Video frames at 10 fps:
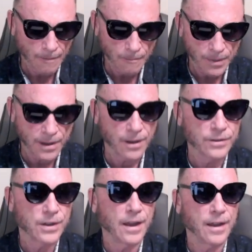because
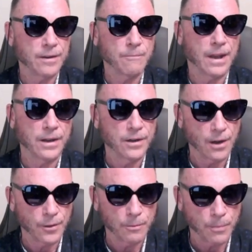I had made
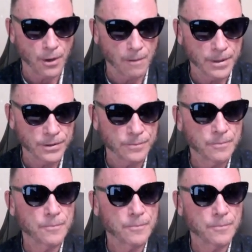another promise